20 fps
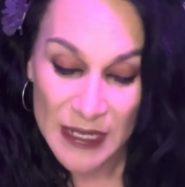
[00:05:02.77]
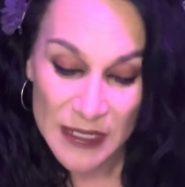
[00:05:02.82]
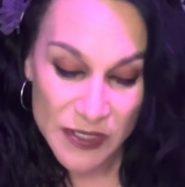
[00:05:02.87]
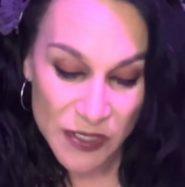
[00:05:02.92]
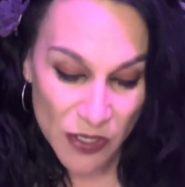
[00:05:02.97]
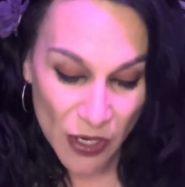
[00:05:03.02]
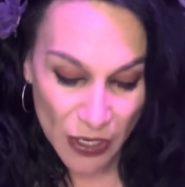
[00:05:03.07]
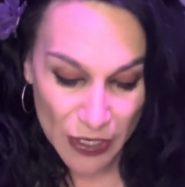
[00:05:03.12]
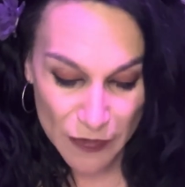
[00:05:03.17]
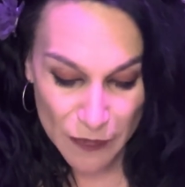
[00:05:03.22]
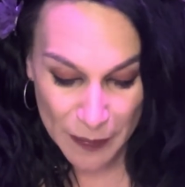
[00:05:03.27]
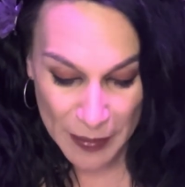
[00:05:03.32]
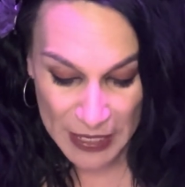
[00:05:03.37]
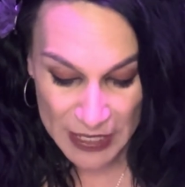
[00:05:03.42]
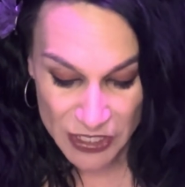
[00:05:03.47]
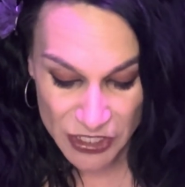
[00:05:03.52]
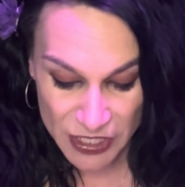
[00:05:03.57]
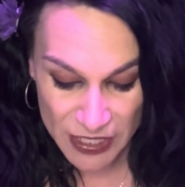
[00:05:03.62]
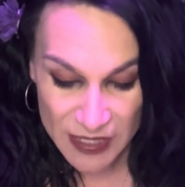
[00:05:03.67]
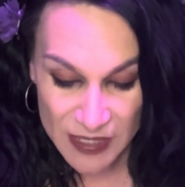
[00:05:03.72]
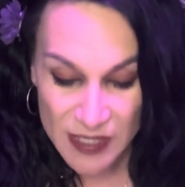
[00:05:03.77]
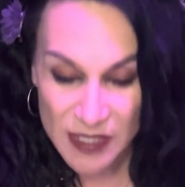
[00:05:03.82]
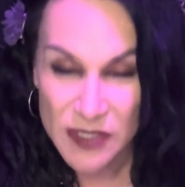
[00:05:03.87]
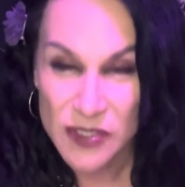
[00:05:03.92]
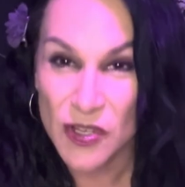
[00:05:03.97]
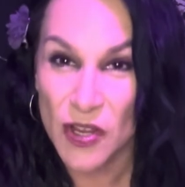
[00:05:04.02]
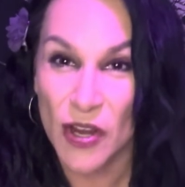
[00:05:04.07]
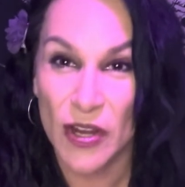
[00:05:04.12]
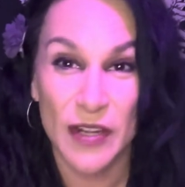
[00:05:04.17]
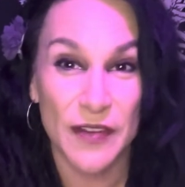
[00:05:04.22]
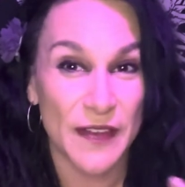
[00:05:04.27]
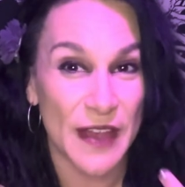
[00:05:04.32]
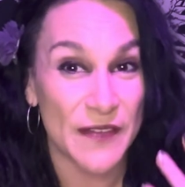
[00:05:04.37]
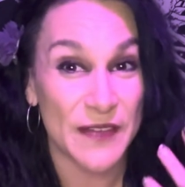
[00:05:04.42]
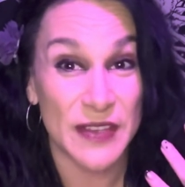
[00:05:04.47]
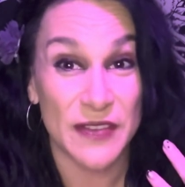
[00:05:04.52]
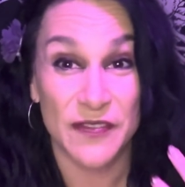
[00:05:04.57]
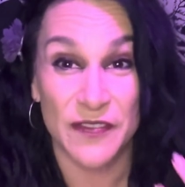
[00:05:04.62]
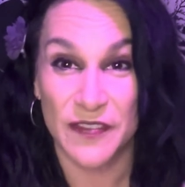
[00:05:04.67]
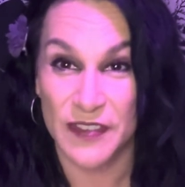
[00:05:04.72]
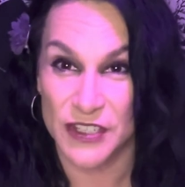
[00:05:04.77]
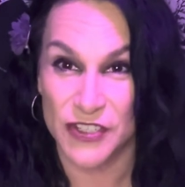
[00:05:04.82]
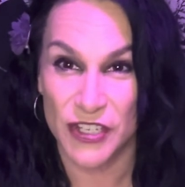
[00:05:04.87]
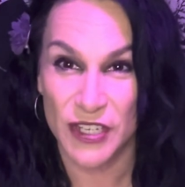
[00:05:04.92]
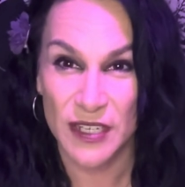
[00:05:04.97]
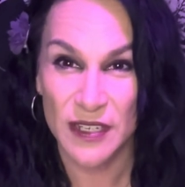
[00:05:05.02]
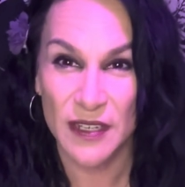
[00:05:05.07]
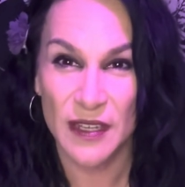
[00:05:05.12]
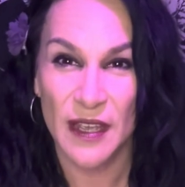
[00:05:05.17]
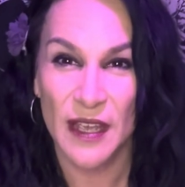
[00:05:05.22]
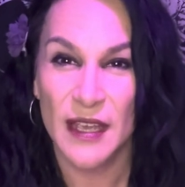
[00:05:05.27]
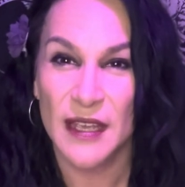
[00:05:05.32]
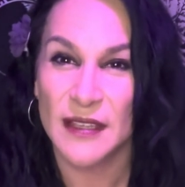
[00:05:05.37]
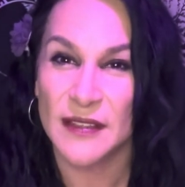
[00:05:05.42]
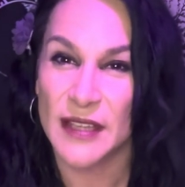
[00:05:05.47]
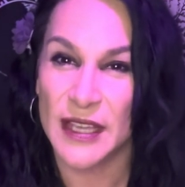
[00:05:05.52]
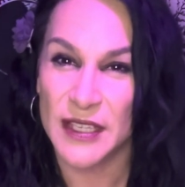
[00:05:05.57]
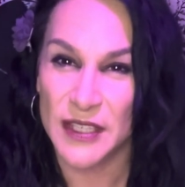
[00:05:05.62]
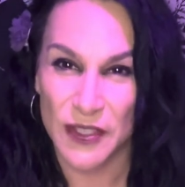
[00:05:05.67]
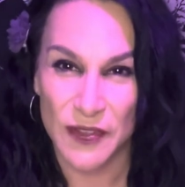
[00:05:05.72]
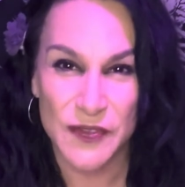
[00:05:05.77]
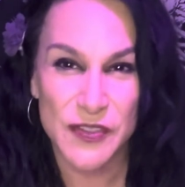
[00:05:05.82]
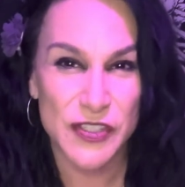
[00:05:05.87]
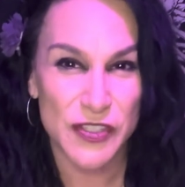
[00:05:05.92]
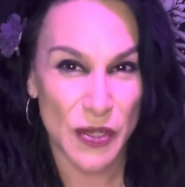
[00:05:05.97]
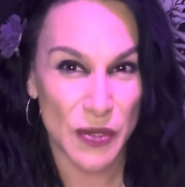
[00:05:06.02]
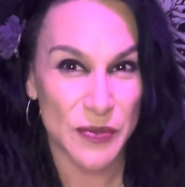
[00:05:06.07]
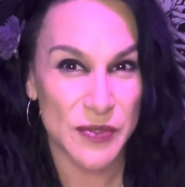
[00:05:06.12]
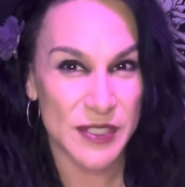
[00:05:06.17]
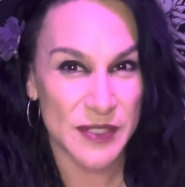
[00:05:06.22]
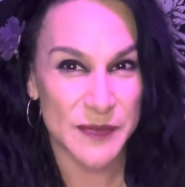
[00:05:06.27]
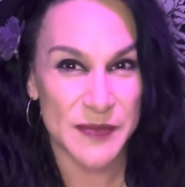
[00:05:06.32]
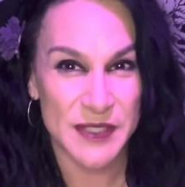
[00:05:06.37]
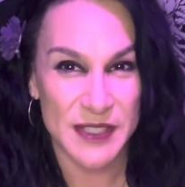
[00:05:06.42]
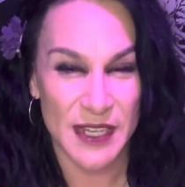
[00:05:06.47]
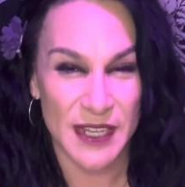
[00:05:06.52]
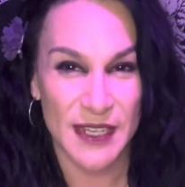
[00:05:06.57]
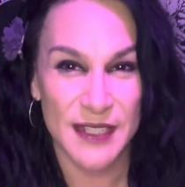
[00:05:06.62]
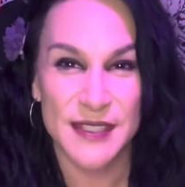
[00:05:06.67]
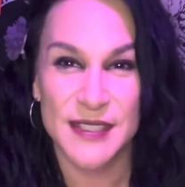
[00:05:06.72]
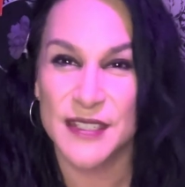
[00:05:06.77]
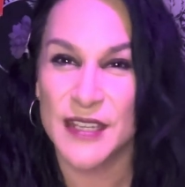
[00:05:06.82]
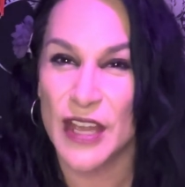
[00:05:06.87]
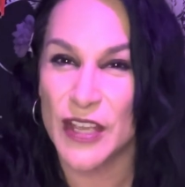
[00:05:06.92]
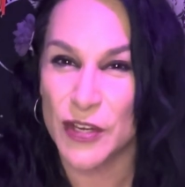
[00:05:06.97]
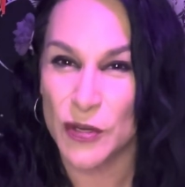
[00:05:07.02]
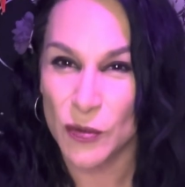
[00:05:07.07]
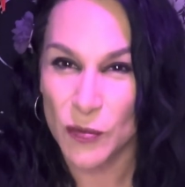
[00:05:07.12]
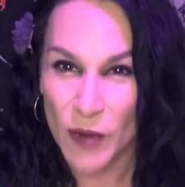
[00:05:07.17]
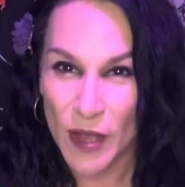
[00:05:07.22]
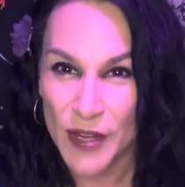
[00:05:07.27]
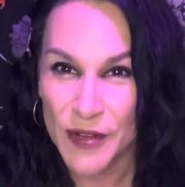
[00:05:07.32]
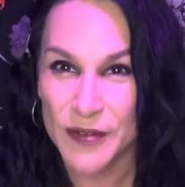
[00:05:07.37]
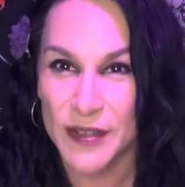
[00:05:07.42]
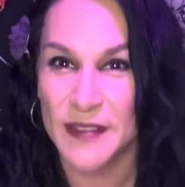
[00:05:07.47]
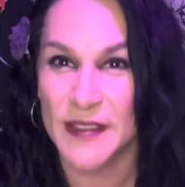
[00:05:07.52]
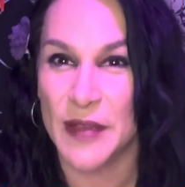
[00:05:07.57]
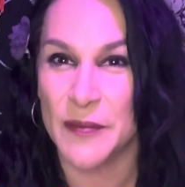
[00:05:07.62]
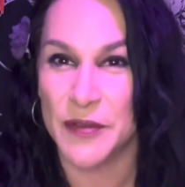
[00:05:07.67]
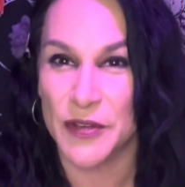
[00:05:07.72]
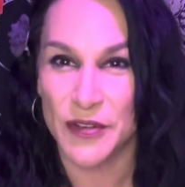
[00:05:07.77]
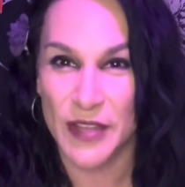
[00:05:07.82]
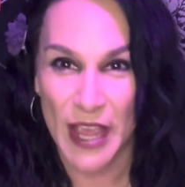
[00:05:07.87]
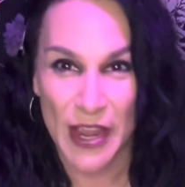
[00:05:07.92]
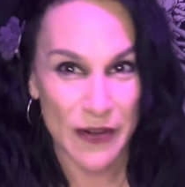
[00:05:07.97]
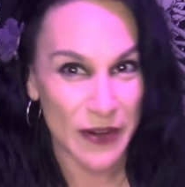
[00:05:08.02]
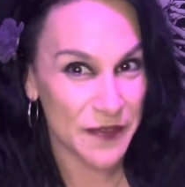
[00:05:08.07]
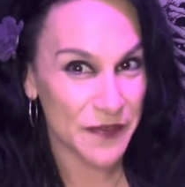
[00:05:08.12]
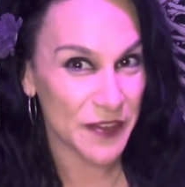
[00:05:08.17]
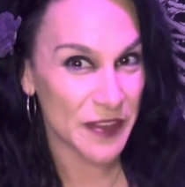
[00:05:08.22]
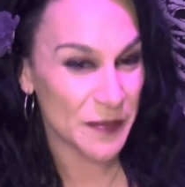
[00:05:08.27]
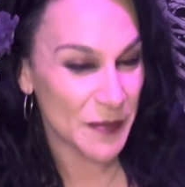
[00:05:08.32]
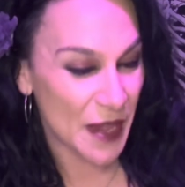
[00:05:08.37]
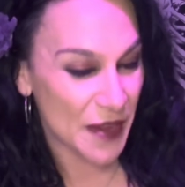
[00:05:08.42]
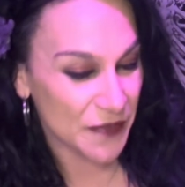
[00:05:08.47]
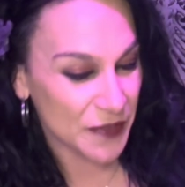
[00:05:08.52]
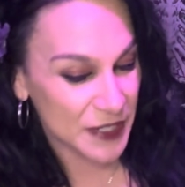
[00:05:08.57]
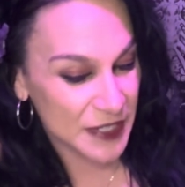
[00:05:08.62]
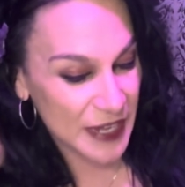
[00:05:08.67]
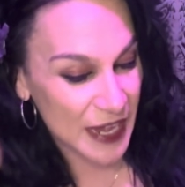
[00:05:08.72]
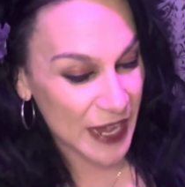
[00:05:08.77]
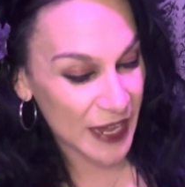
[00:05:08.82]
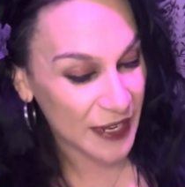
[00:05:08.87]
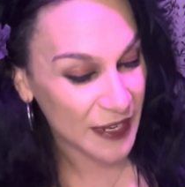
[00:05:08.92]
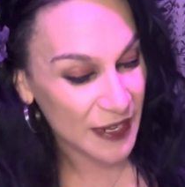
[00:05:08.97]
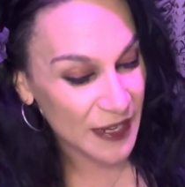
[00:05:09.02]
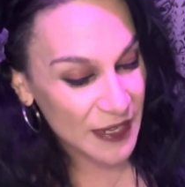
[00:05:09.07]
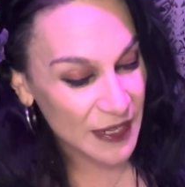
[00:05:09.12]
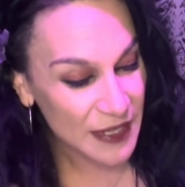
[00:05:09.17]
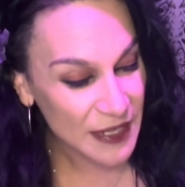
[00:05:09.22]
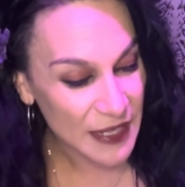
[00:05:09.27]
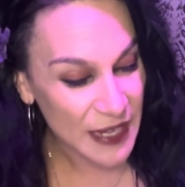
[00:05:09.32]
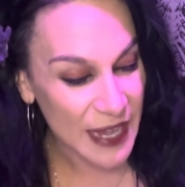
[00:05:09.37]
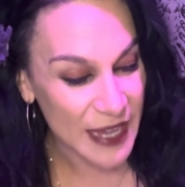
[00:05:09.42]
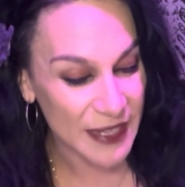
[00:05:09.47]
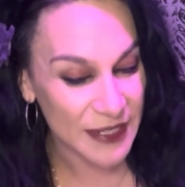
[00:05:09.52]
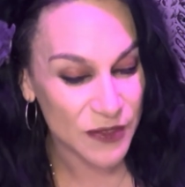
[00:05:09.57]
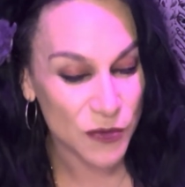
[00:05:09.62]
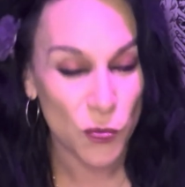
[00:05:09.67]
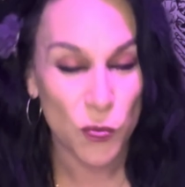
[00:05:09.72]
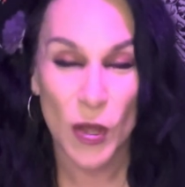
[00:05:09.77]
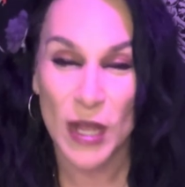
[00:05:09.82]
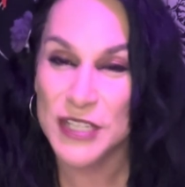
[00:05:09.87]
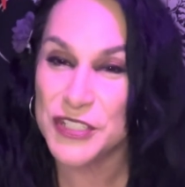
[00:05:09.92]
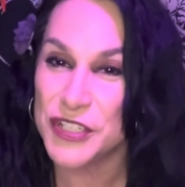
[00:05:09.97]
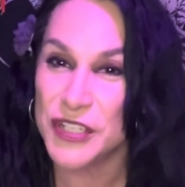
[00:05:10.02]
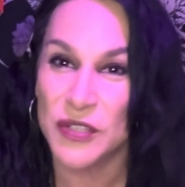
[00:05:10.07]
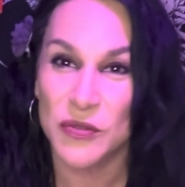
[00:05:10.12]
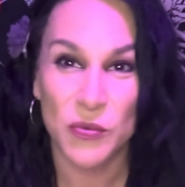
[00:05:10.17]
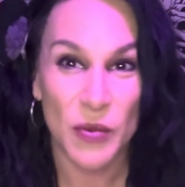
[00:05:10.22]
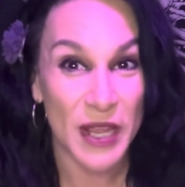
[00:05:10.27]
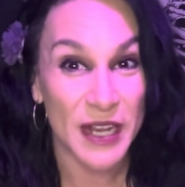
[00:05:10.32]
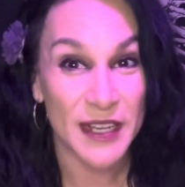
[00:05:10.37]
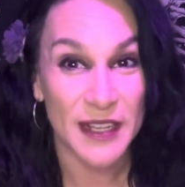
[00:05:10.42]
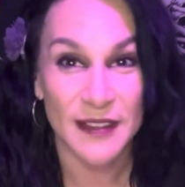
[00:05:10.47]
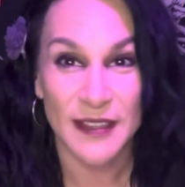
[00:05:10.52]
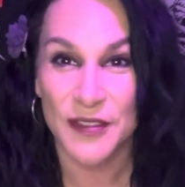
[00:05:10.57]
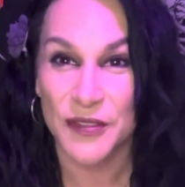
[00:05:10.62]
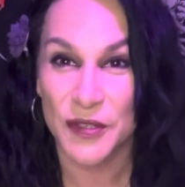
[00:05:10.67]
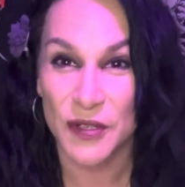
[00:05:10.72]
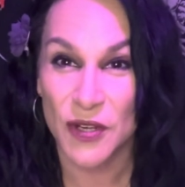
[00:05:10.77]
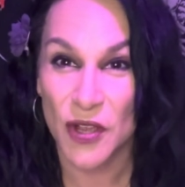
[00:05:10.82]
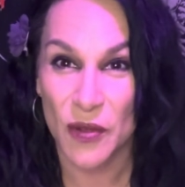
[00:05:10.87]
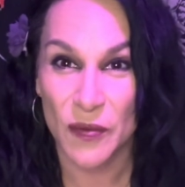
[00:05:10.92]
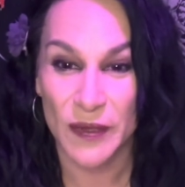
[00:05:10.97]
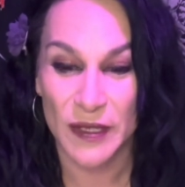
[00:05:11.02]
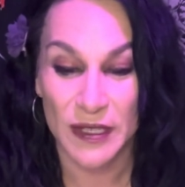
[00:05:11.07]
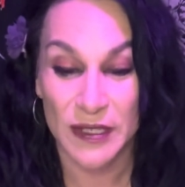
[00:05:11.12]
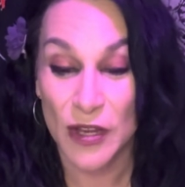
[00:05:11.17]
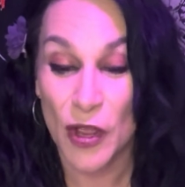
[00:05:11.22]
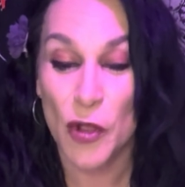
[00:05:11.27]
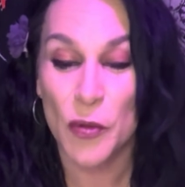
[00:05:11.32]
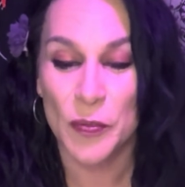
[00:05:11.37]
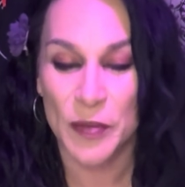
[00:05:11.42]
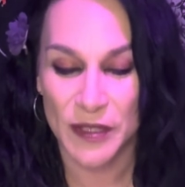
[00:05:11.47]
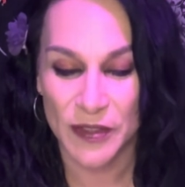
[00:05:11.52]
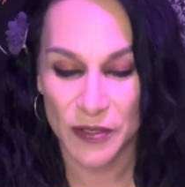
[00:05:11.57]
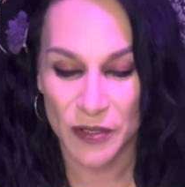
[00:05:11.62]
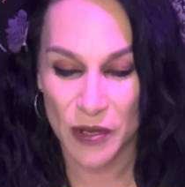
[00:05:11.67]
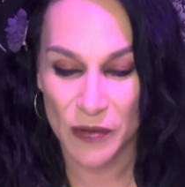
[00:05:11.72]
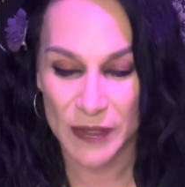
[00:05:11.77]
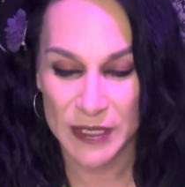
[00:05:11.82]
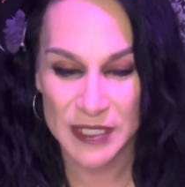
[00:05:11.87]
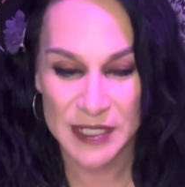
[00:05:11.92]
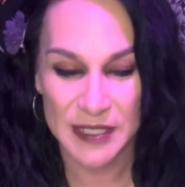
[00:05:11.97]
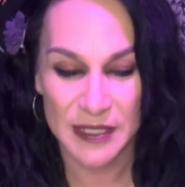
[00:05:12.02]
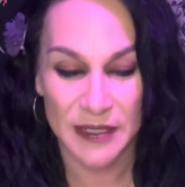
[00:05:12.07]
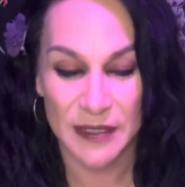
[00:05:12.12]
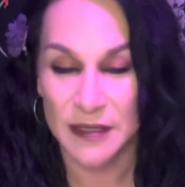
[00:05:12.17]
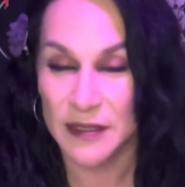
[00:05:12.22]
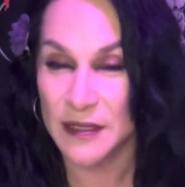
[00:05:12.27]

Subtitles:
It's a card of patience. It's a card of having vision, like you've sown some seeds and now you're watering them. You're caring for them every day and watching and waiting that they're going and hoping they're going to,